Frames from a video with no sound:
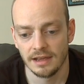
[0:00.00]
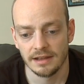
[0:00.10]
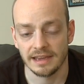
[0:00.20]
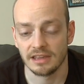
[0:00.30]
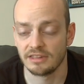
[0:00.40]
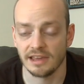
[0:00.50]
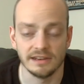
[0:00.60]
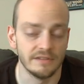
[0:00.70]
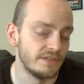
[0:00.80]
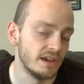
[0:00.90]
They can
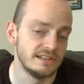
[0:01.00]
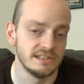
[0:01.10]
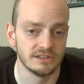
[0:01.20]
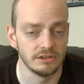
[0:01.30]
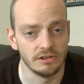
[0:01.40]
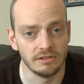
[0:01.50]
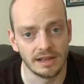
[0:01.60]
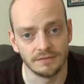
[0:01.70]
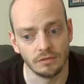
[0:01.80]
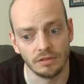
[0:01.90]
send you 32 new
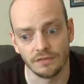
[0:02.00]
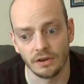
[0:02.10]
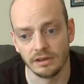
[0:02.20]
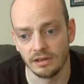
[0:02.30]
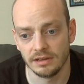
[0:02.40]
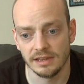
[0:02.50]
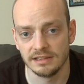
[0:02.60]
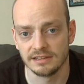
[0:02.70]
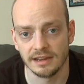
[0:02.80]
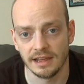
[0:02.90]
levels via the
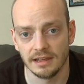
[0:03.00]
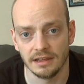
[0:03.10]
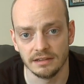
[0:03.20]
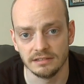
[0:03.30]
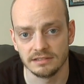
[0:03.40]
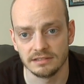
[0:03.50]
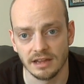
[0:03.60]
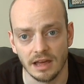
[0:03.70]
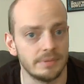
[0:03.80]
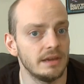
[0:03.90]
internet, and
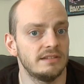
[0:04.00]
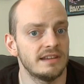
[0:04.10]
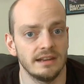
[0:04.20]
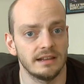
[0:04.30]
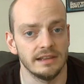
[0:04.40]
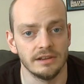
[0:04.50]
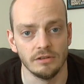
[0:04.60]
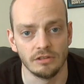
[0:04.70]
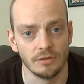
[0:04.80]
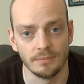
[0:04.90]
that'd be technically a
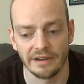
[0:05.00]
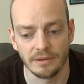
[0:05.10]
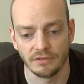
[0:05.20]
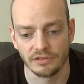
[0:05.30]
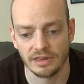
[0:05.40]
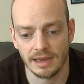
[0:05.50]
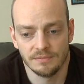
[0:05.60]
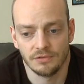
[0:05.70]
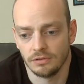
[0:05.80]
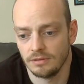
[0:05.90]
new Super Mario Bros.
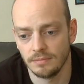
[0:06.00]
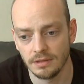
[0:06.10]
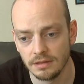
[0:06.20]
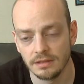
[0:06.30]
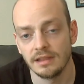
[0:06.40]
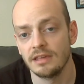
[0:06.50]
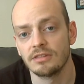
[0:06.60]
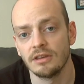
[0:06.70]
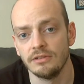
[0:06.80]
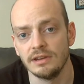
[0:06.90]
Game for them. There's
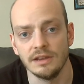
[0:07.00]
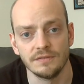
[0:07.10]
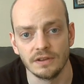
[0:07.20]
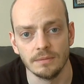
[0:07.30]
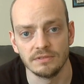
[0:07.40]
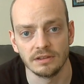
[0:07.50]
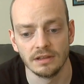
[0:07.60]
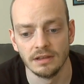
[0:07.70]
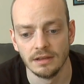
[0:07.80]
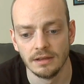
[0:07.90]
no need for them
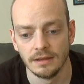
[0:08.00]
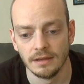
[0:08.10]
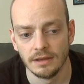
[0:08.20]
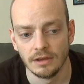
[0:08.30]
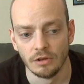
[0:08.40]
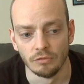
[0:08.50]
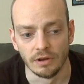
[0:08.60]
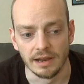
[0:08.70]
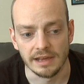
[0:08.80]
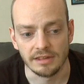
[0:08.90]
to
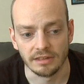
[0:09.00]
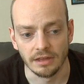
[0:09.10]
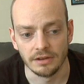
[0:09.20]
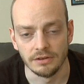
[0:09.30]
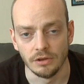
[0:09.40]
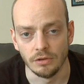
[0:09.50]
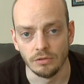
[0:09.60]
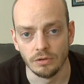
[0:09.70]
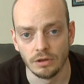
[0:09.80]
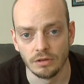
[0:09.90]
release a
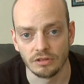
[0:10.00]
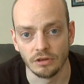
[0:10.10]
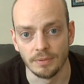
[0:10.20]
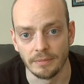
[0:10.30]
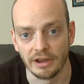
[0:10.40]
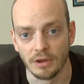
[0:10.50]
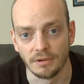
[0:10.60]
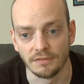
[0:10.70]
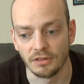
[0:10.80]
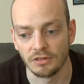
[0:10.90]
new Super Mario
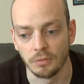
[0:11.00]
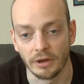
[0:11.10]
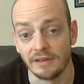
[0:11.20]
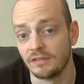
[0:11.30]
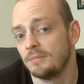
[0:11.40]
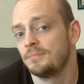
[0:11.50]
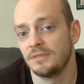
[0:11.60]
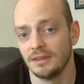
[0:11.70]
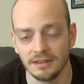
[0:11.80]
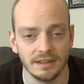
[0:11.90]
Bros. Whatever,
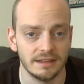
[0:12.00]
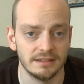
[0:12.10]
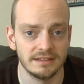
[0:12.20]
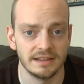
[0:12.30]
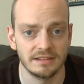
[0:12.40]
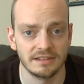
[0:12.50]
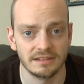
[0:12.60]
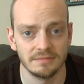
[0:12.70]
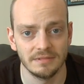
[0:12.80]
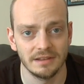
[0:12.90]
and
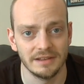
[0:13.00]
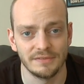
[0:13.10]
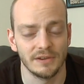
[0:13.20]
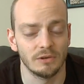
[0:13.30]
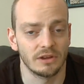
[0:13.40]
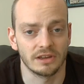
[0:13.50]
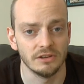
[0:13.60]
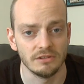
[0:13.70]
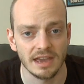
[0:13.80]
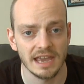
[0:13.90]
it feel like a
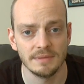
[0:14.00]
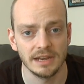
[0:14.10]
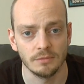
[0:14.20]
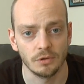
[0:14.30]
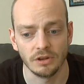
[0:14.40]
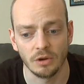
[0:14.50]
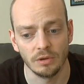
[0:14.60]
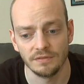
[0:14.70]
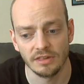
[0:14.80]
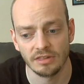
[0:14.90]
new game anymore. Not
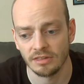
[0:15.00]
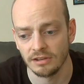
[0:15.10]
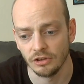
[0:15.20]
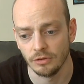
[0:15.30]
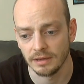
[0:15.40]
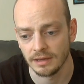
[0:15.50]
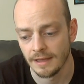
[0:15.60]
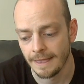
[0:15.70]
with this looming.